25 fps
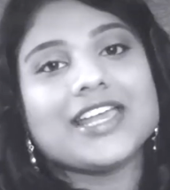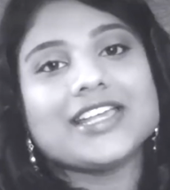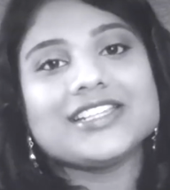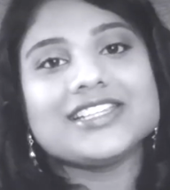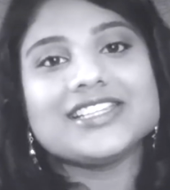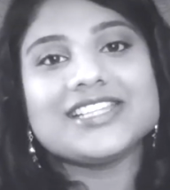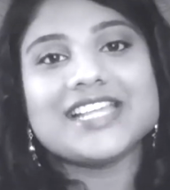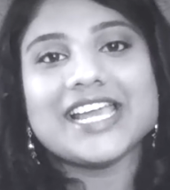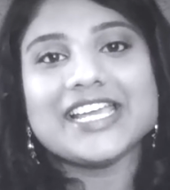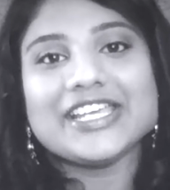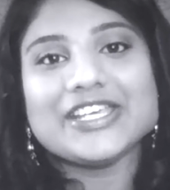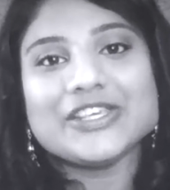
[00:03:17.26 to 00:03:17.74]

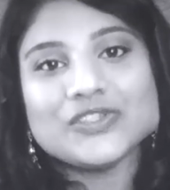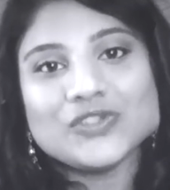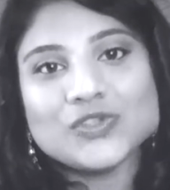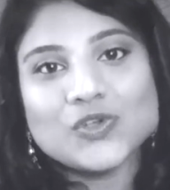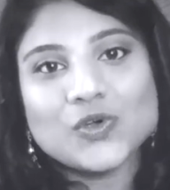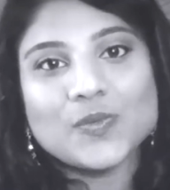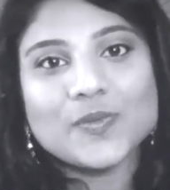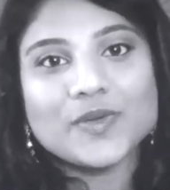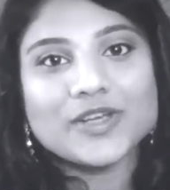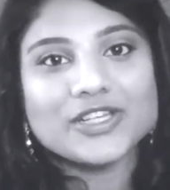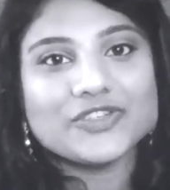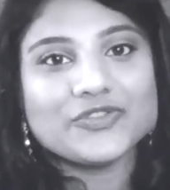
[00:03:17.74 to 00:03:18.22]
Thank you so
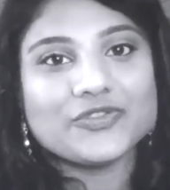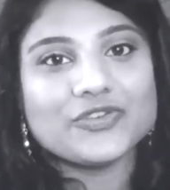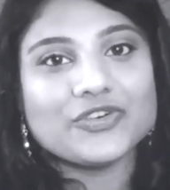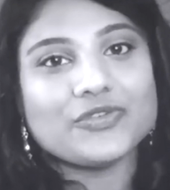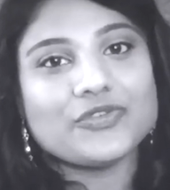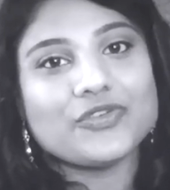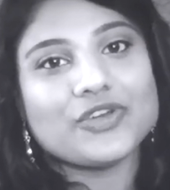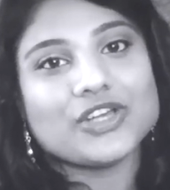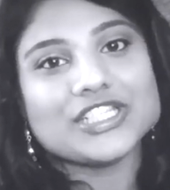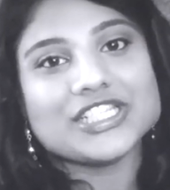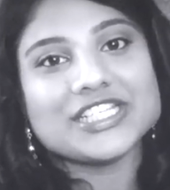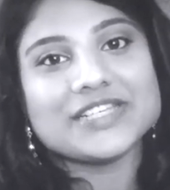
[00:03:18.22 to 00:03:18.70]
much for
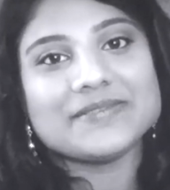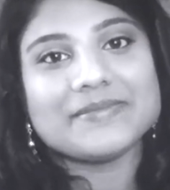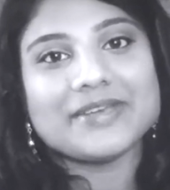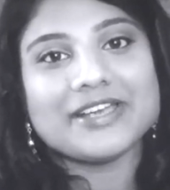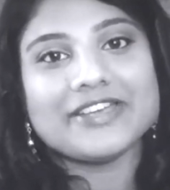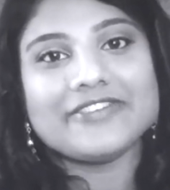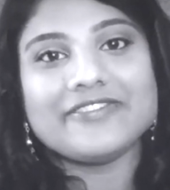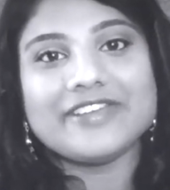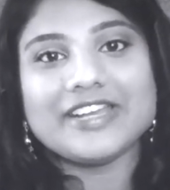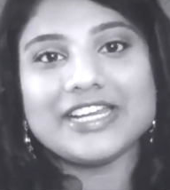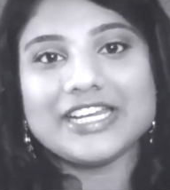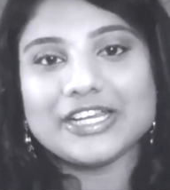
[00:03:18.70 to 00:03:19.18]
watching my
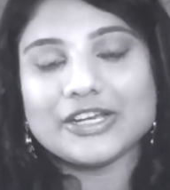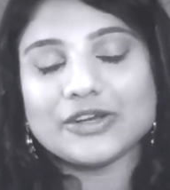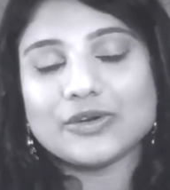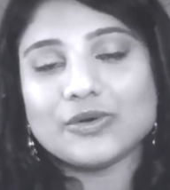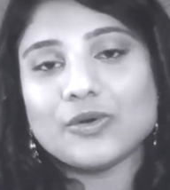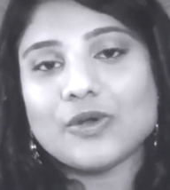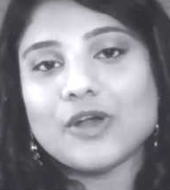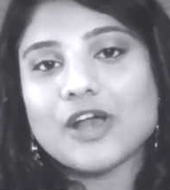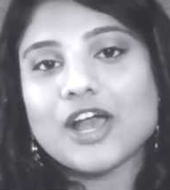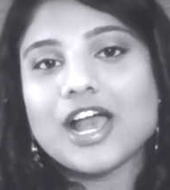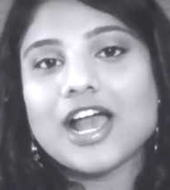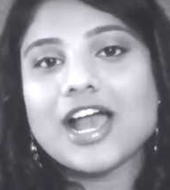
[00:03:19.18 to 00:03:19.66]
video
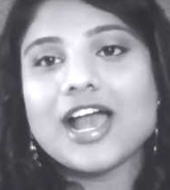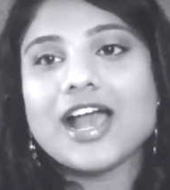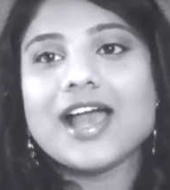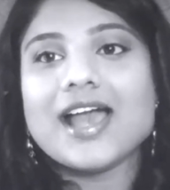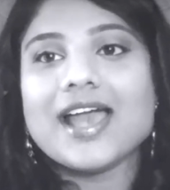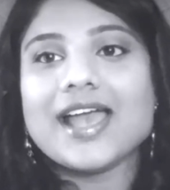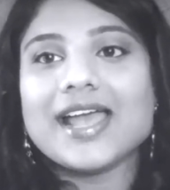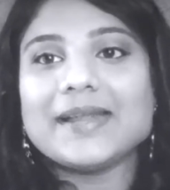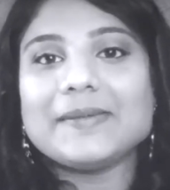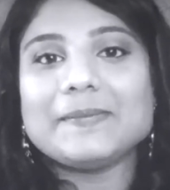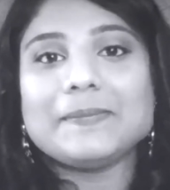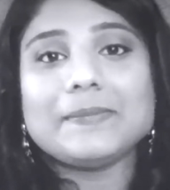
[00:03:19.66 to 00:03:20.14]

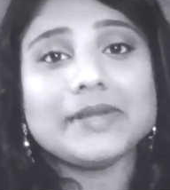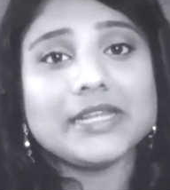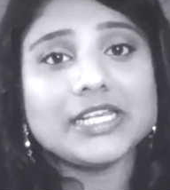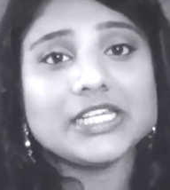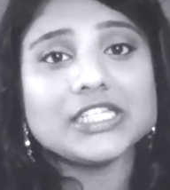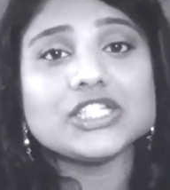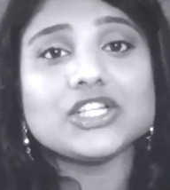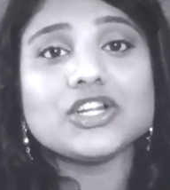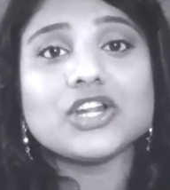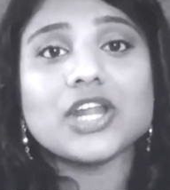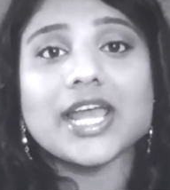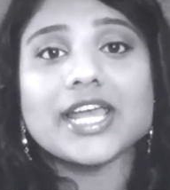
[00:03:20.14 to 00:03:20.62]
and please
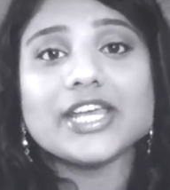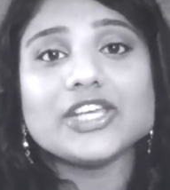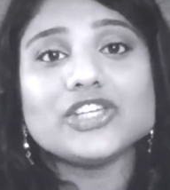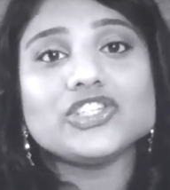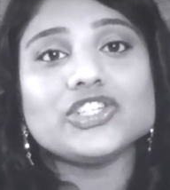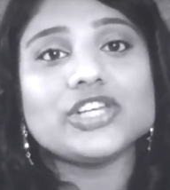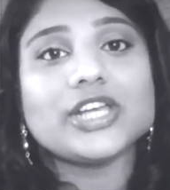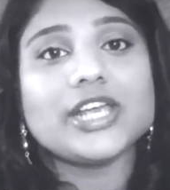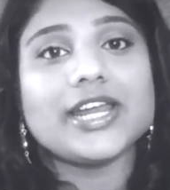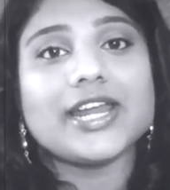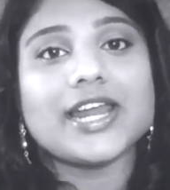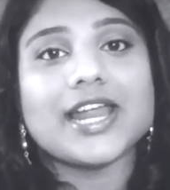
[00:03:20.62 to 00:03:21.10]
like,
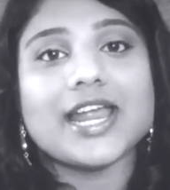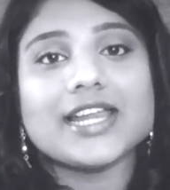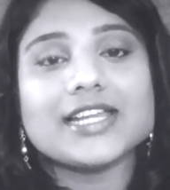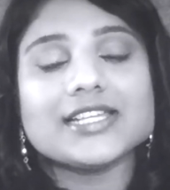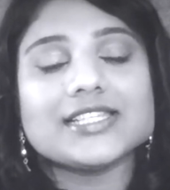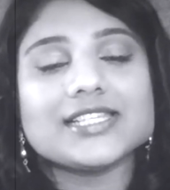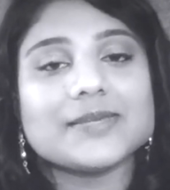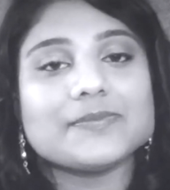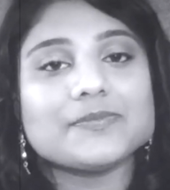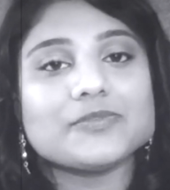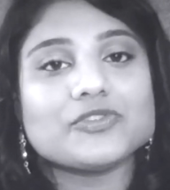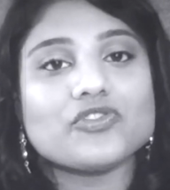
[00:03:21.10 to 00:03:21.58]
share
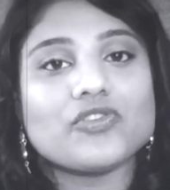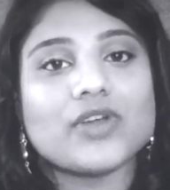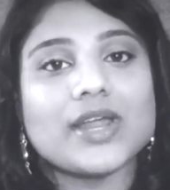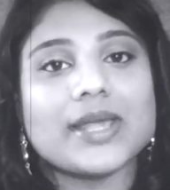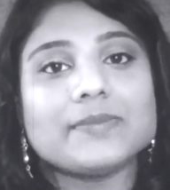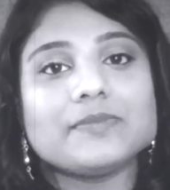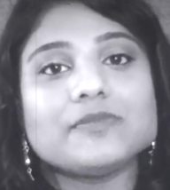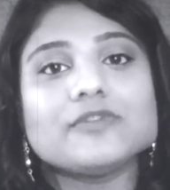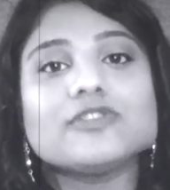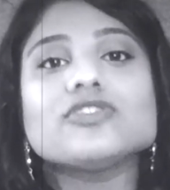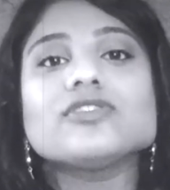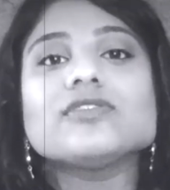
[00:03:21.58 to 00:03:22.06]
and
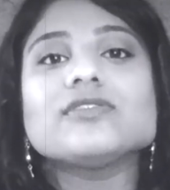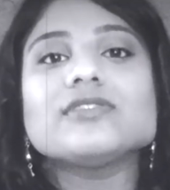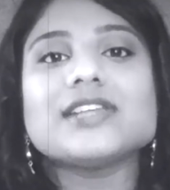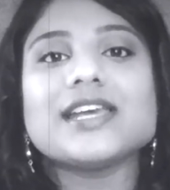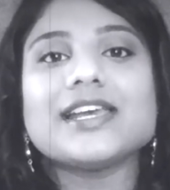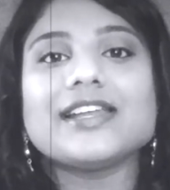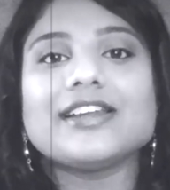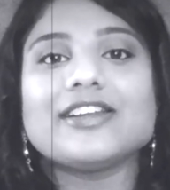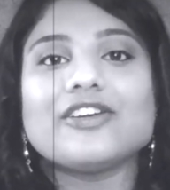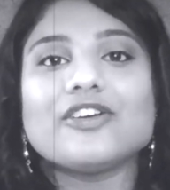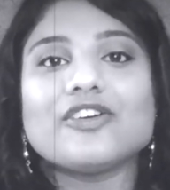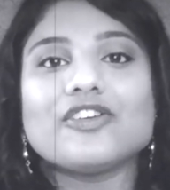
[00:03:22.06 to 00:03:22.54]
subscribe to
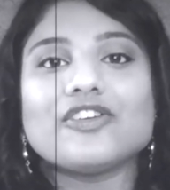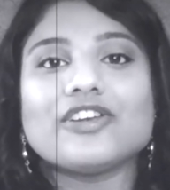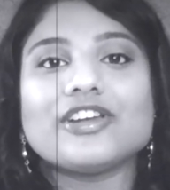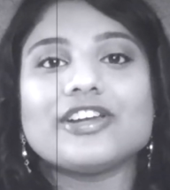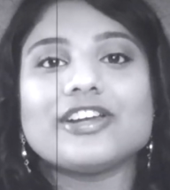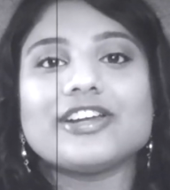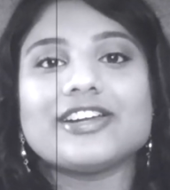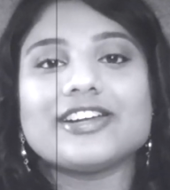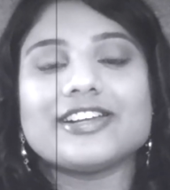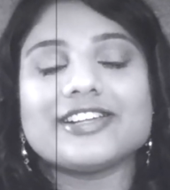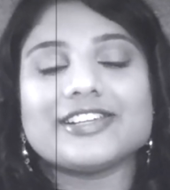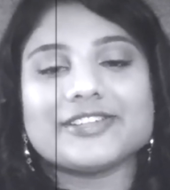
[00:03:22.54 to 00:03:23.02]
Style
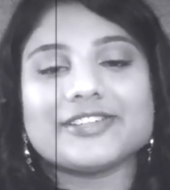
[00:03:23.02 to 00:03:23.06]
Corner.